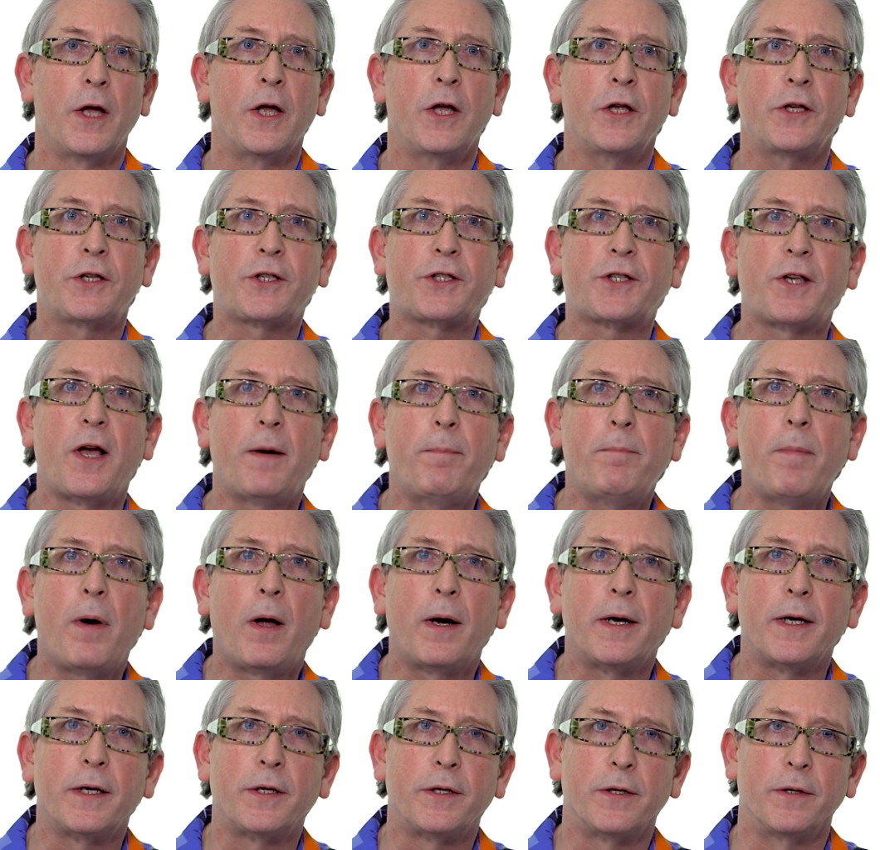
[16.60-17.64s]
Some
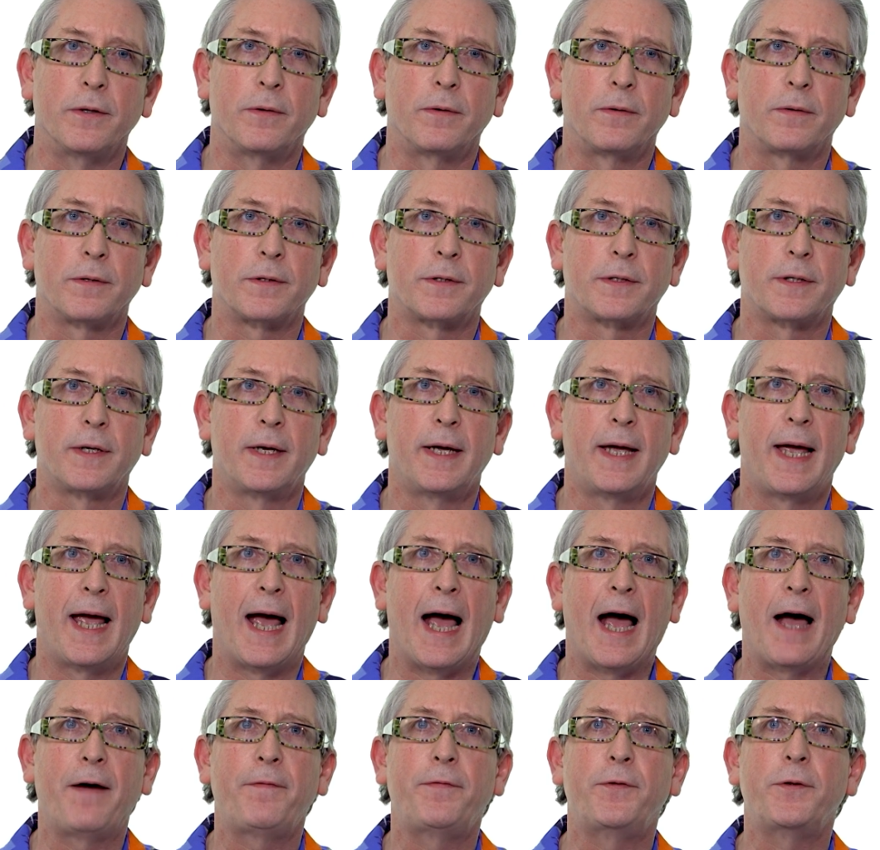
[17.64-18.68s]
molecules
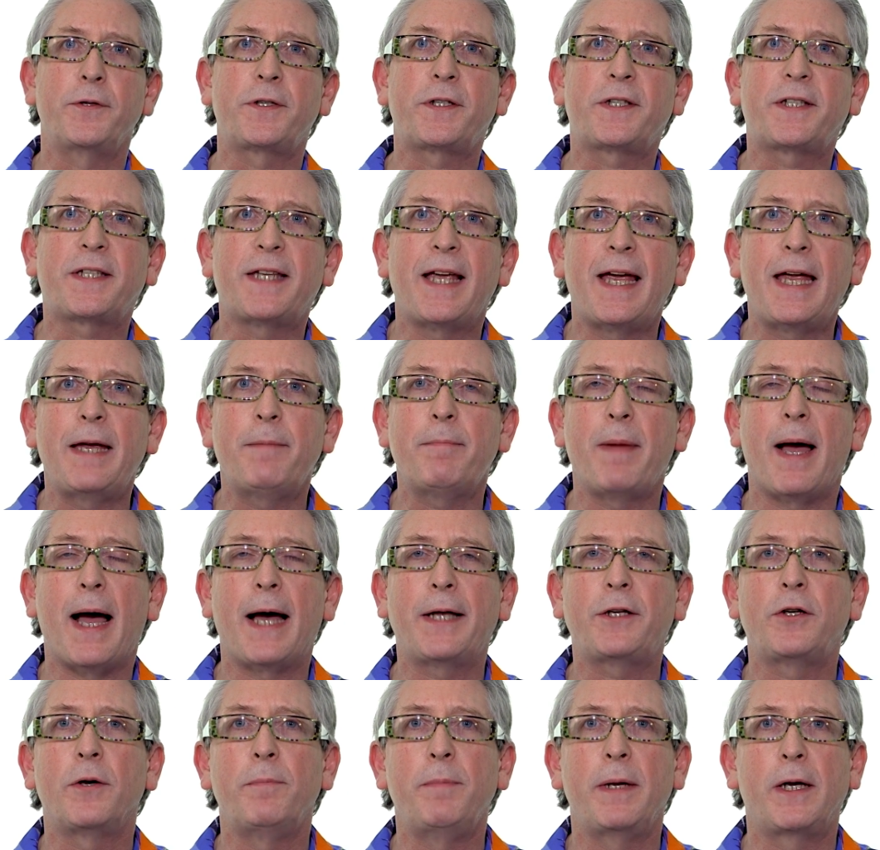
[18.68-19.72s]
have the same
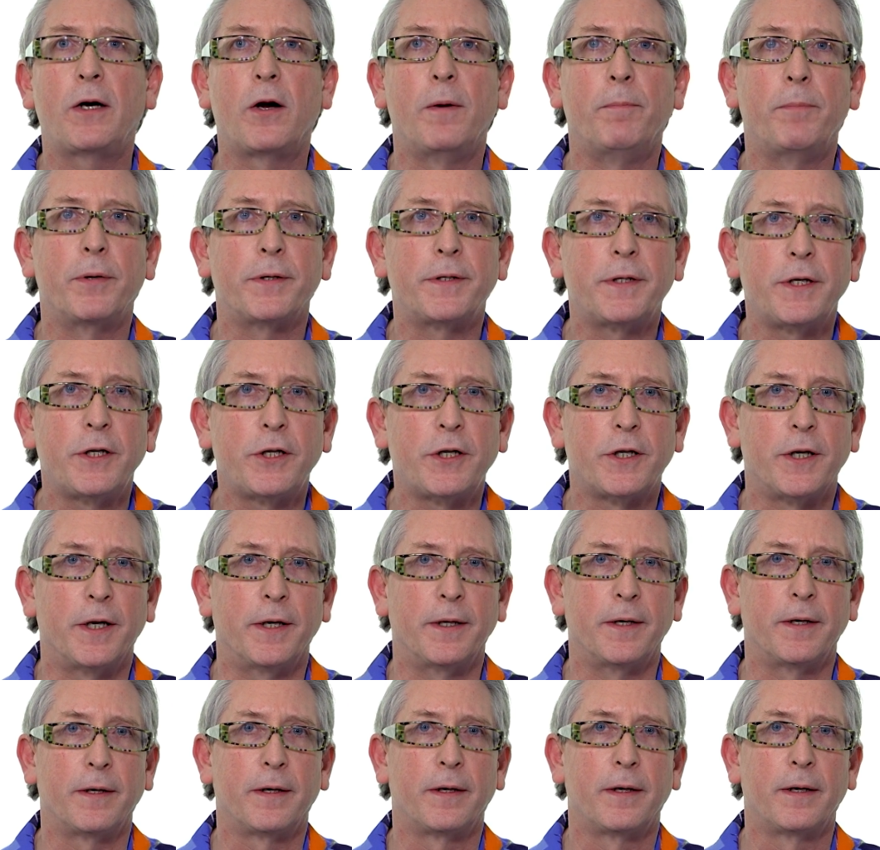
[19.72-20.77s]
atomic
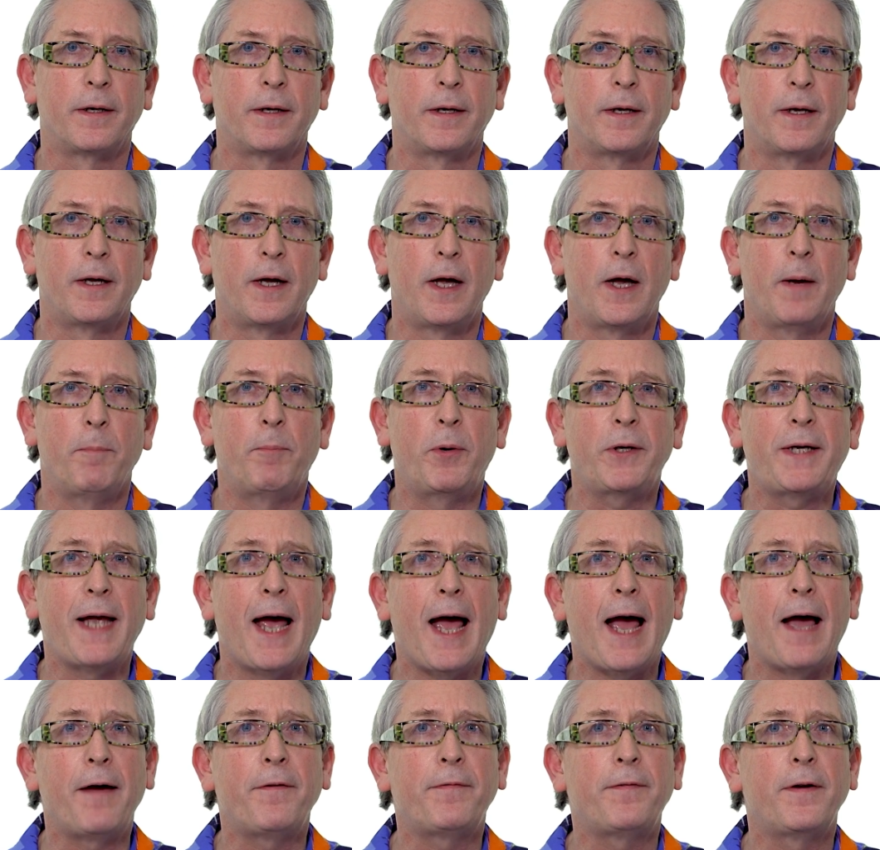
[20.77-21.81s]
composition, but
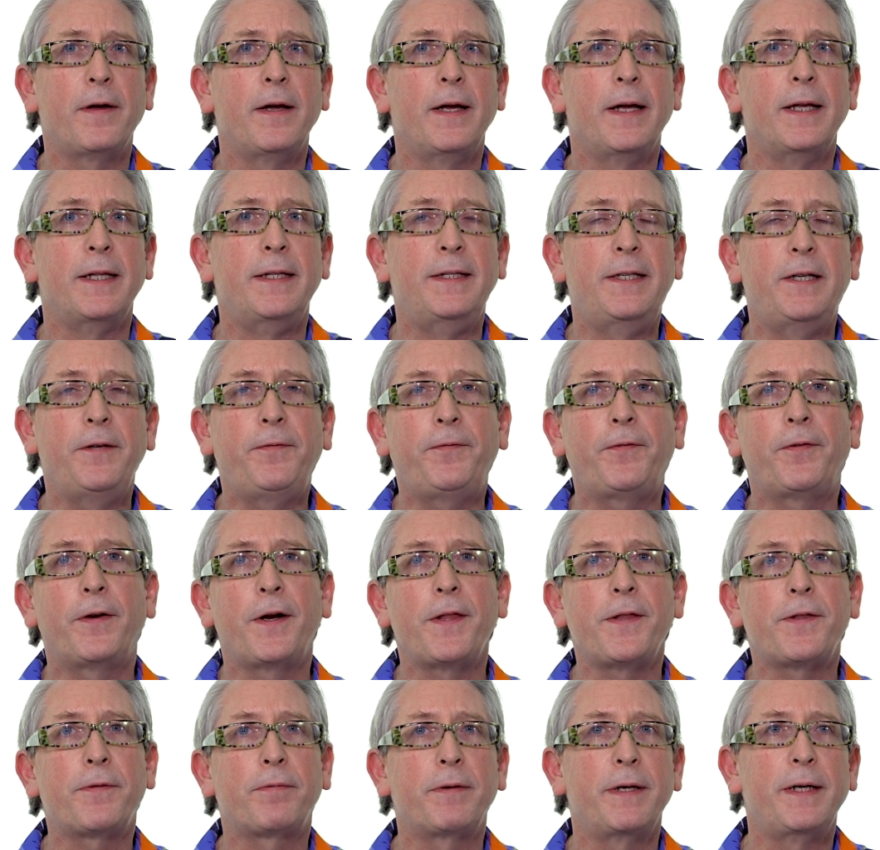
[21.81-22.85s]
have
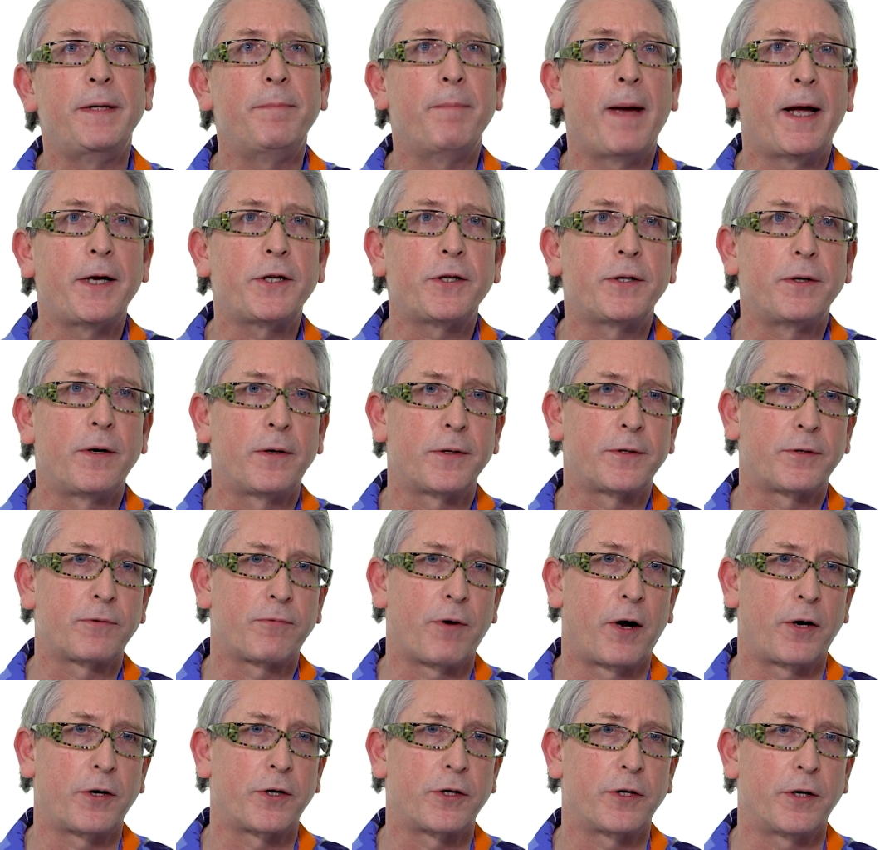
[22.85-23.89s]
different three-dimensional
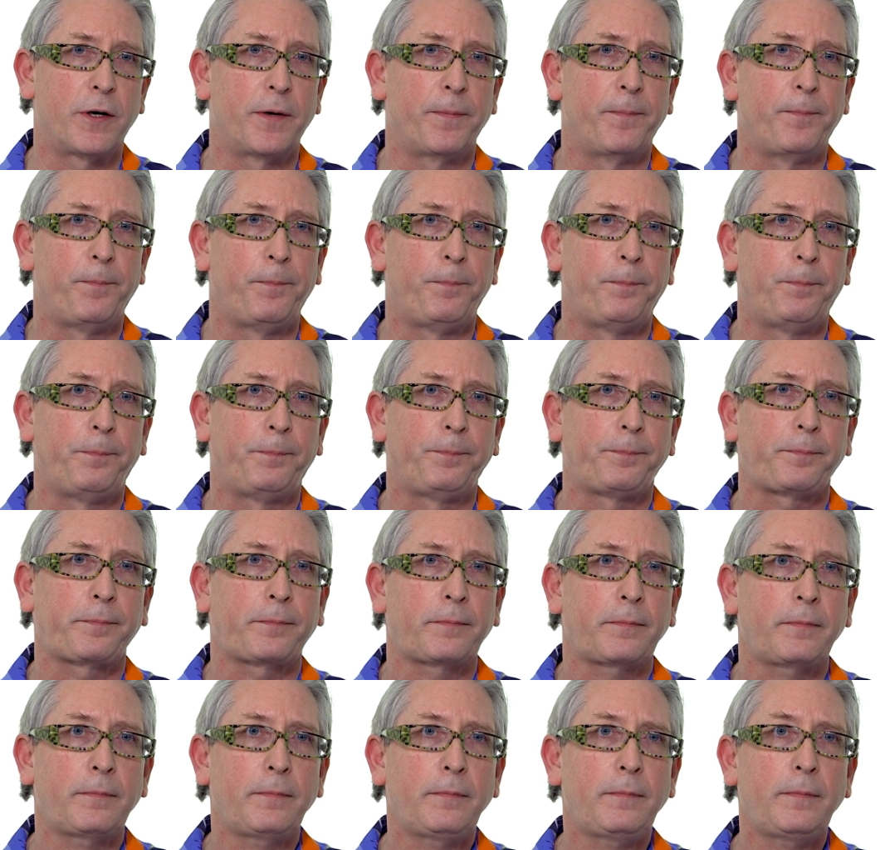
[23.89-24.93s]
structure.
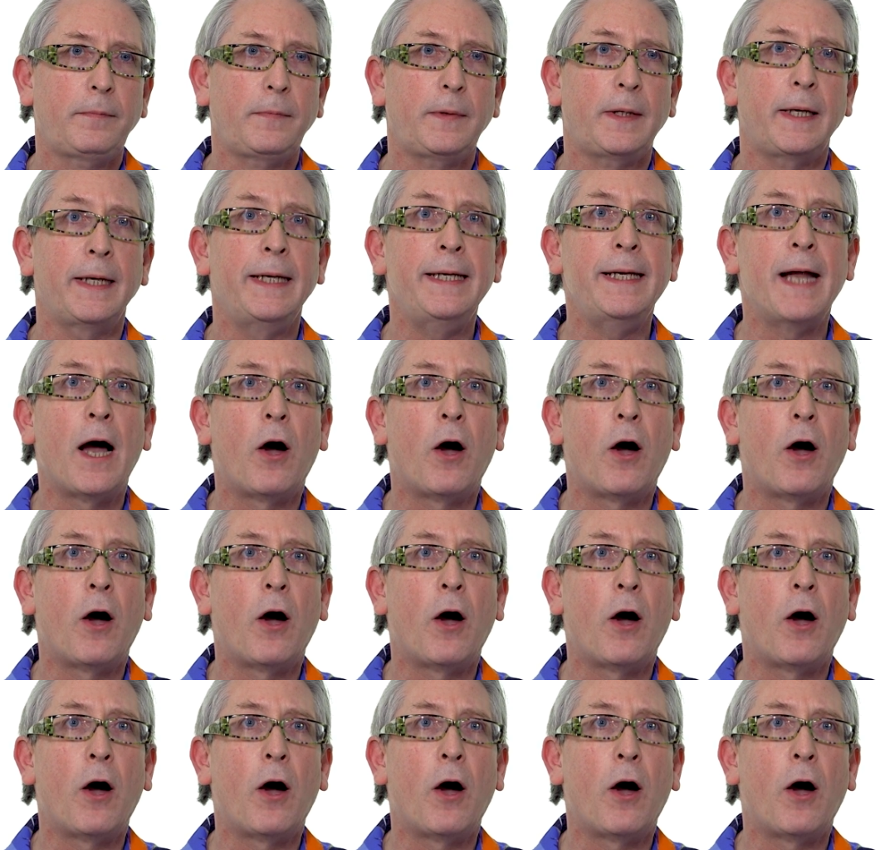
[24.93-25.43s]
In